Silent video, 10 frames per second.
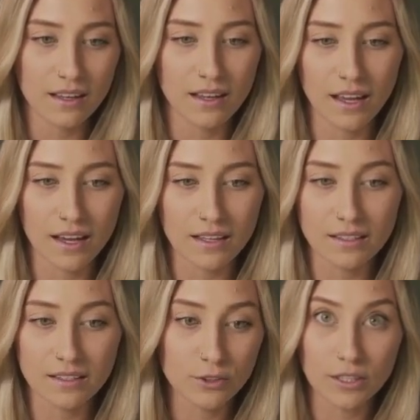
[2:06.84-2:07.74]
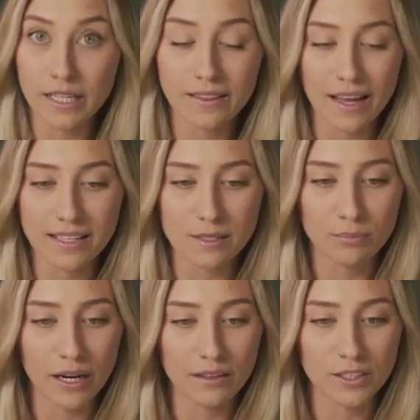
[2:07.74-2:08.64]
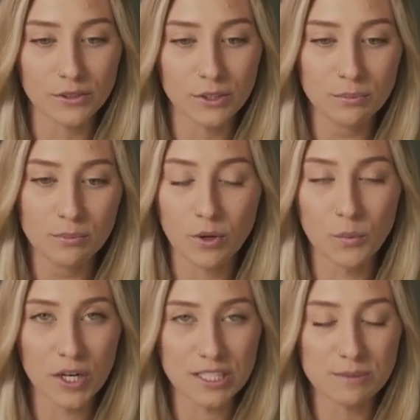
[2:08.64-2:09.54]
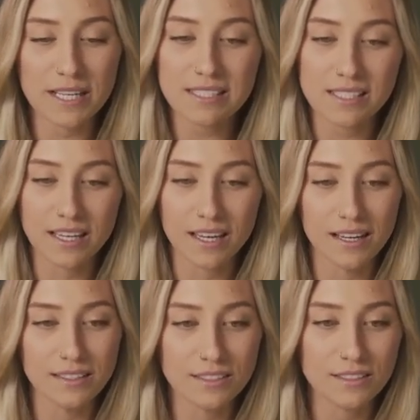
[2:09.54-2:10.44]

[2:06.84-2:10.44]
And create that as a private group or workspace and